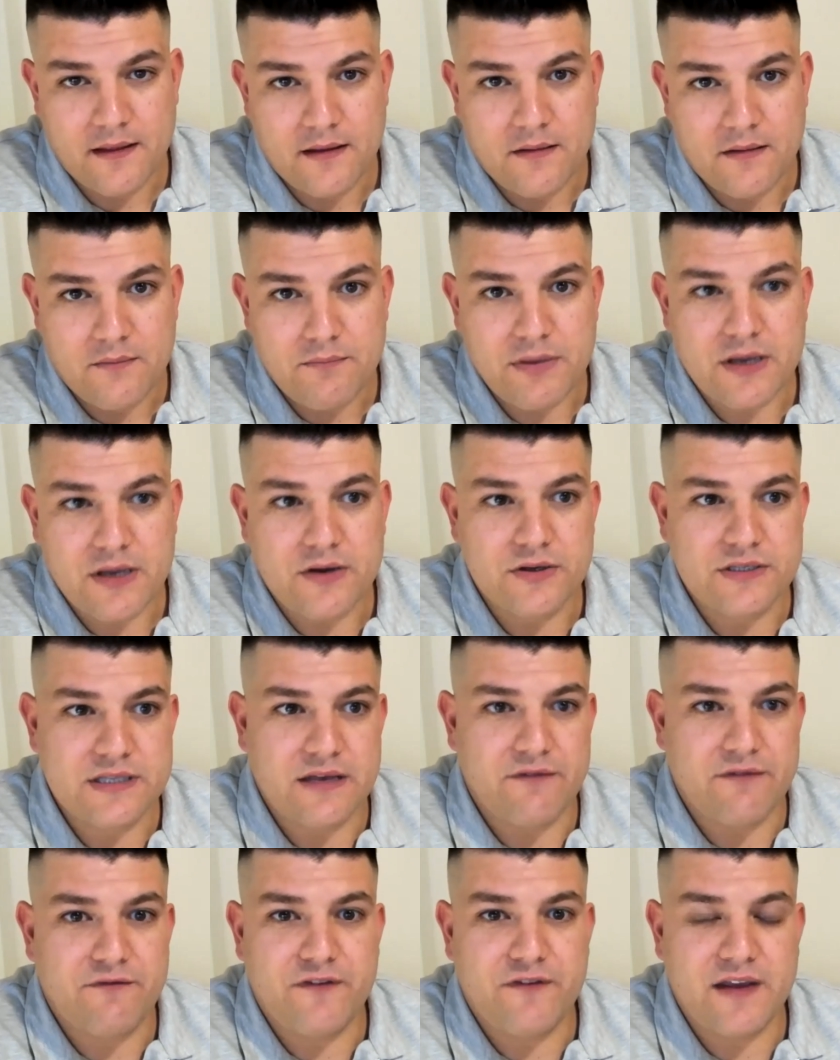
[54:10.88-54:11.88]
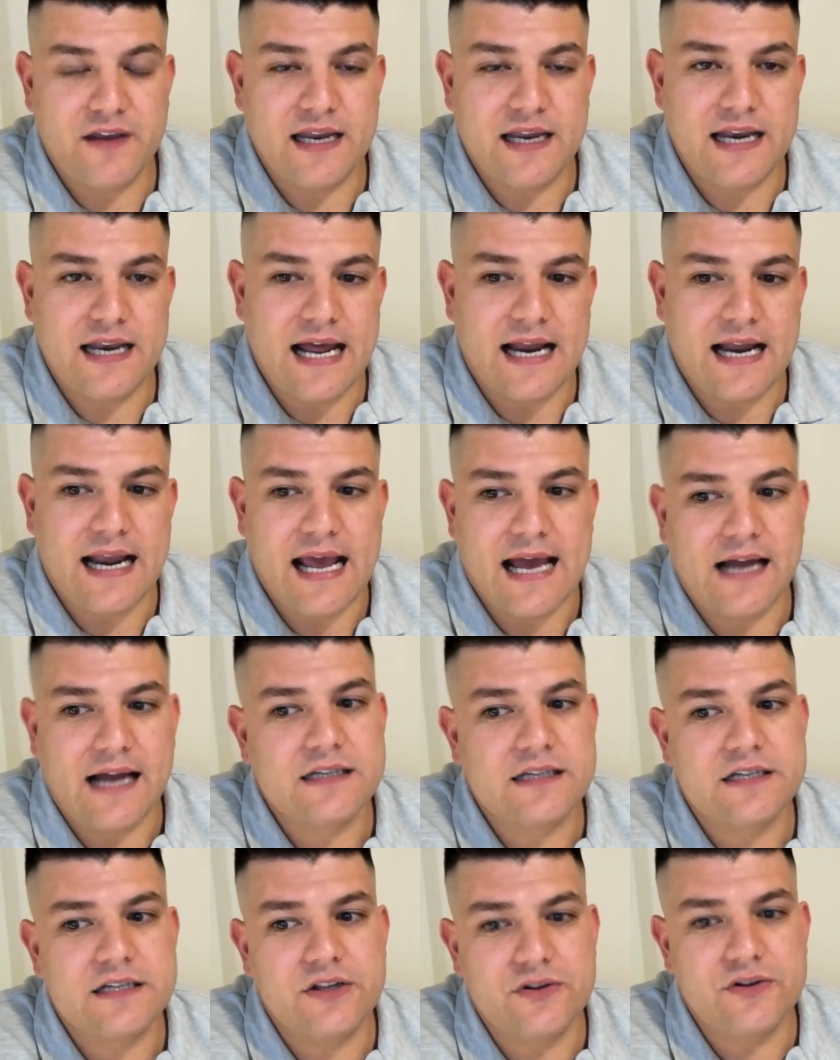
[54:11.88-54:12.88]
because they've figured out how
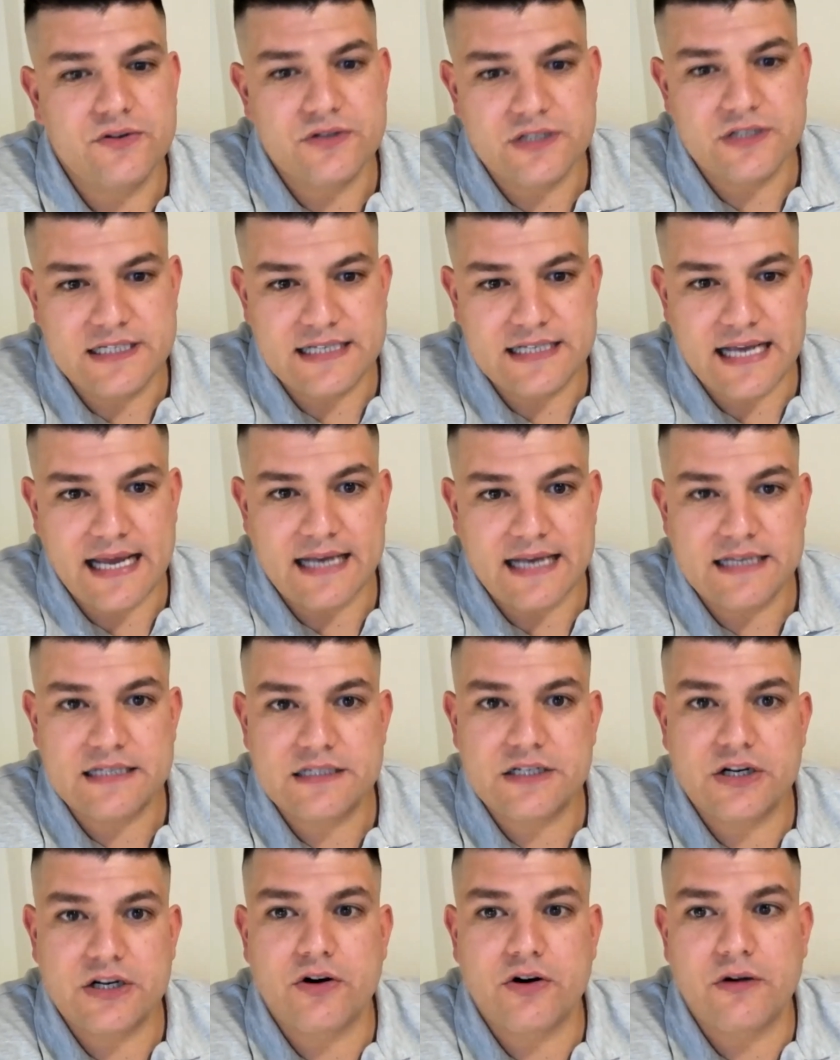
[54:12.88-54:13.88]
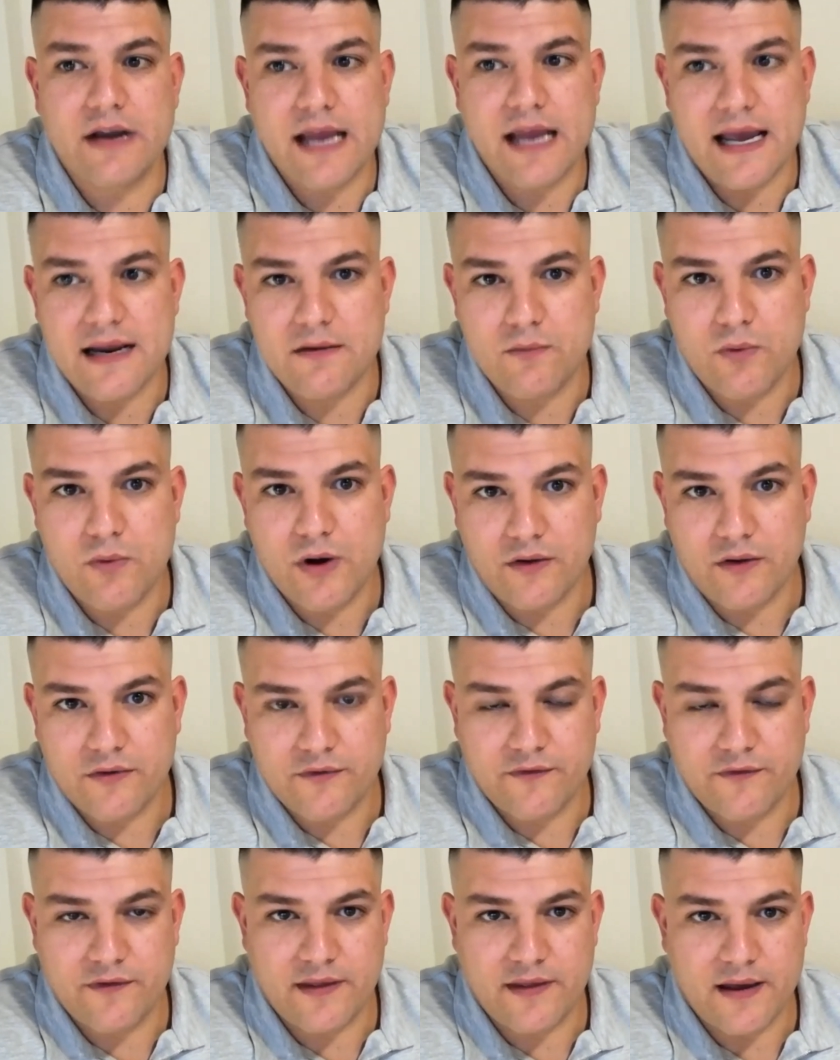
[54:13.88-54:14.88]
to use debt to create
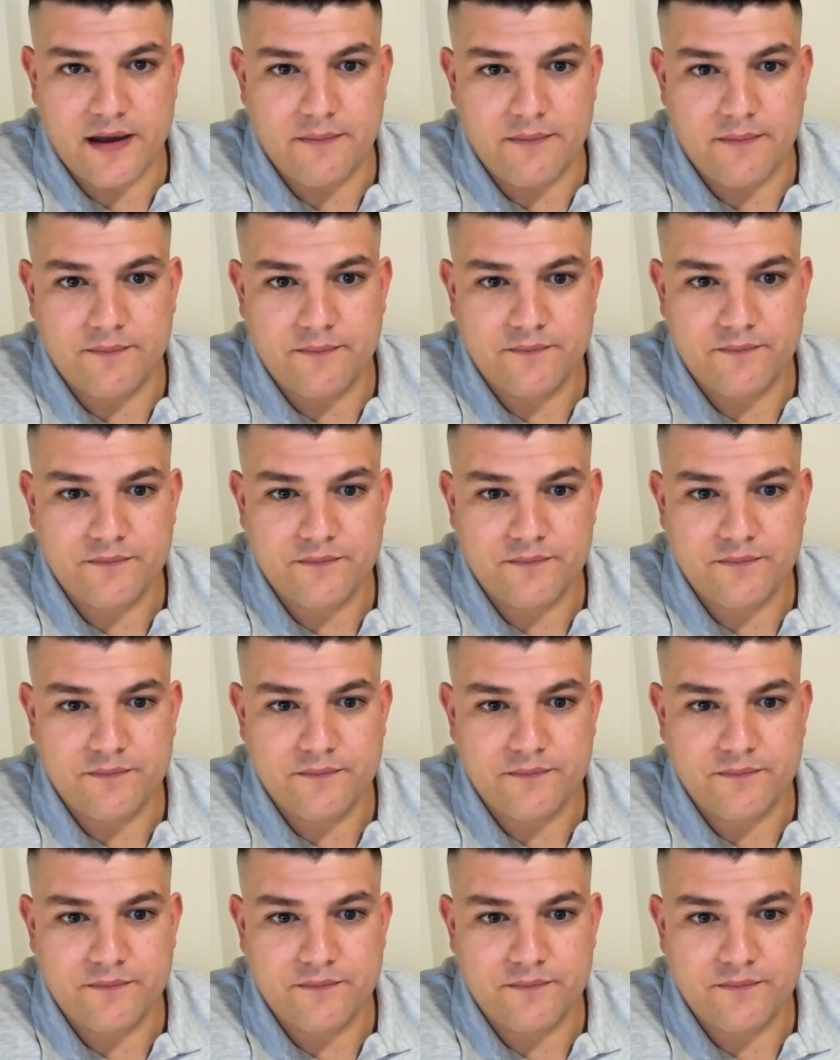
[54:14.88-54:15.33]
wealth for them.